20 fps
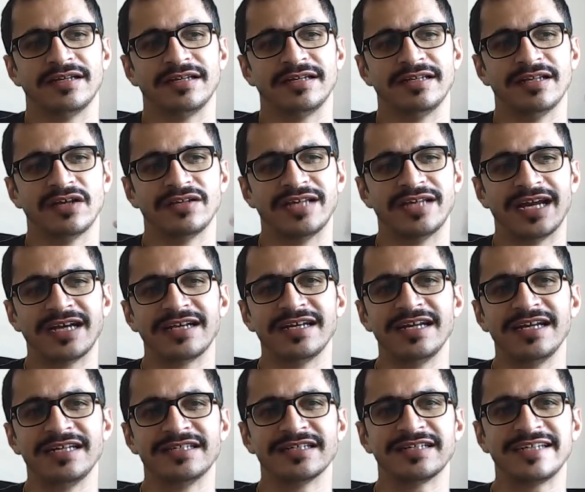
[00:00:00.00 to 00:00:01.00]
Now that
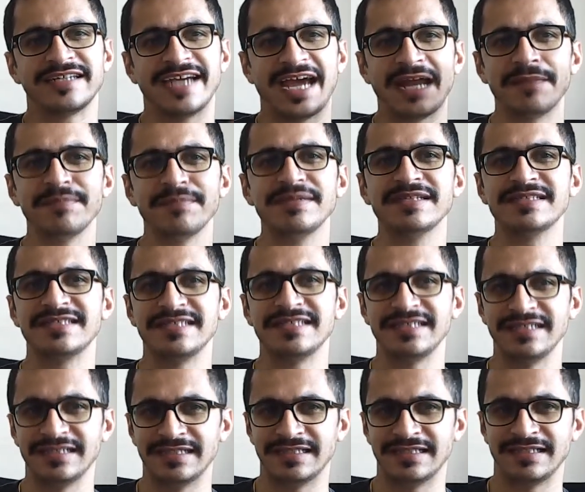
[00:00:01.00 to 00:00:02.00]
nature can be
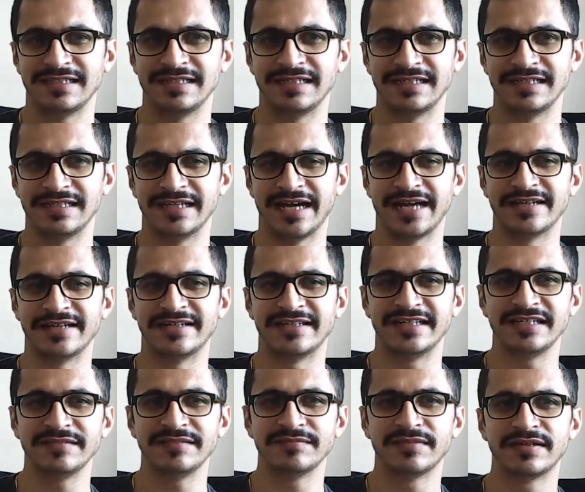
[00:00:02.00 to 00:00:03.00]
seen in the
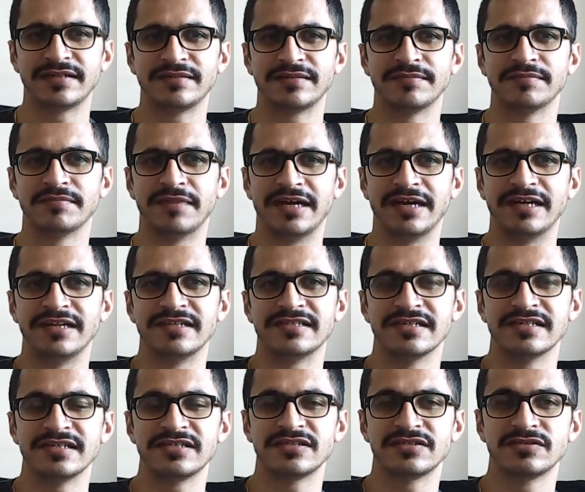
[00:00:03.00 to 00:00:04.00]
handwriting, but my
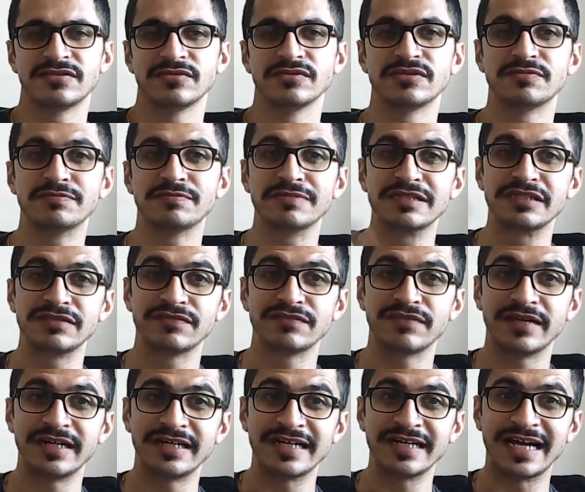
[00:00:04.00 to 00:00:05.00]
research to
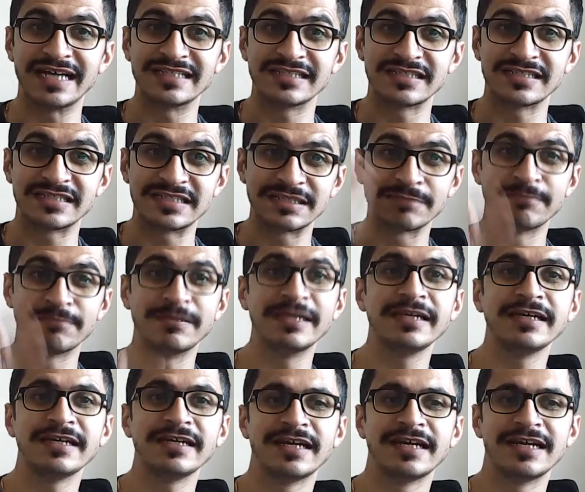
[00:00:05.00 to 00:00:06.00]
specify it as a
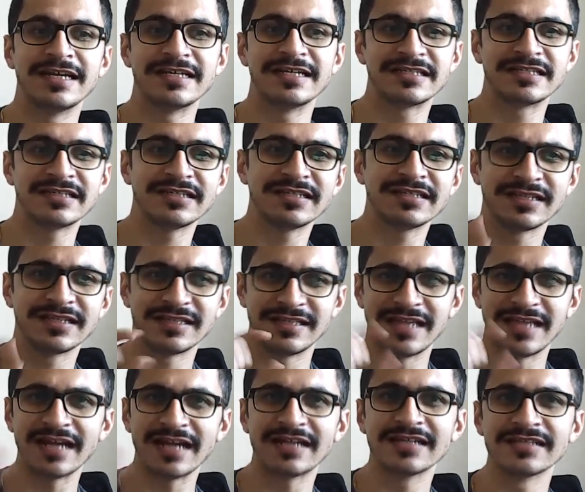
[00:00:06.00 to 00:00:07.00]
sibling relation,
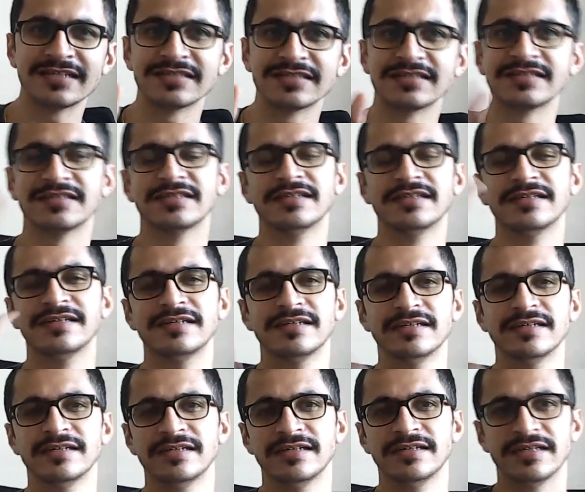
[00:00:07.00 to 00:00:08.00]
that is
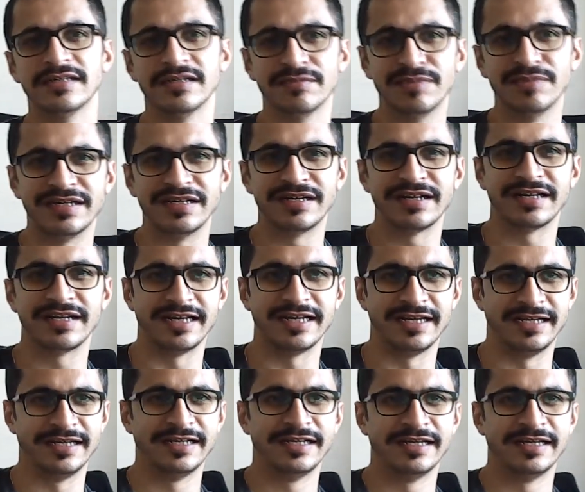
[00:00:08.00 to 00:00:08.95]
a bit tricky.